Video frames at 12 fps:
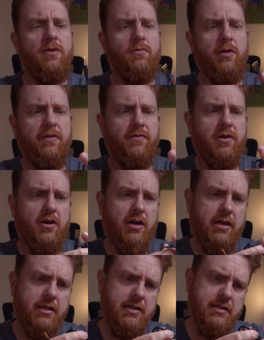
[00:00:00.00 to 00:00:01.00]
We've
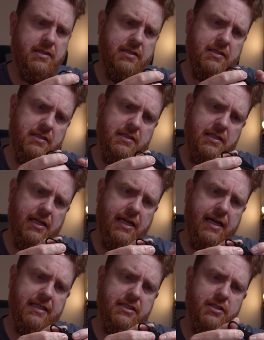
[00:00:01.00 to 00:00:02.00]
got,
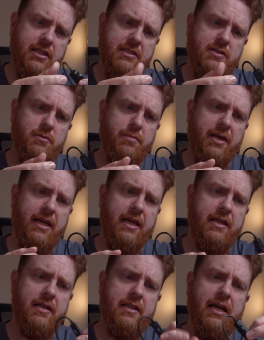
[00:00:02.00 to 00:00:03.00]
okay, so this will
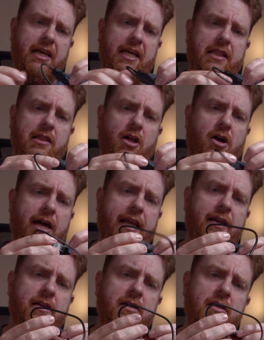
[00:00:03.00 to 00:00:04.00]
be an
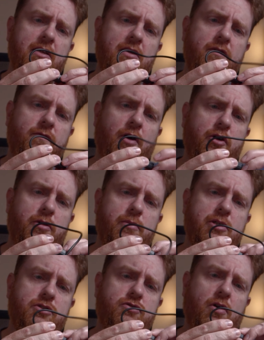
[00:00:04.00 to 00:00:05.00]
inline volume
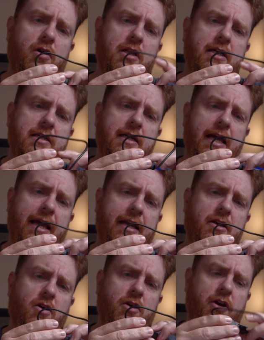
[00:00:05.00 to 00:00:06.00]
controller
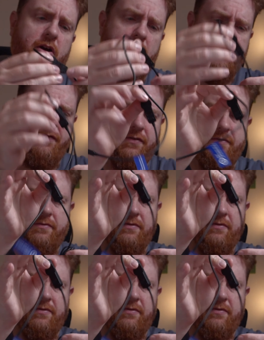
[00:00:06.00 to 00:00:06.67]
and on and off.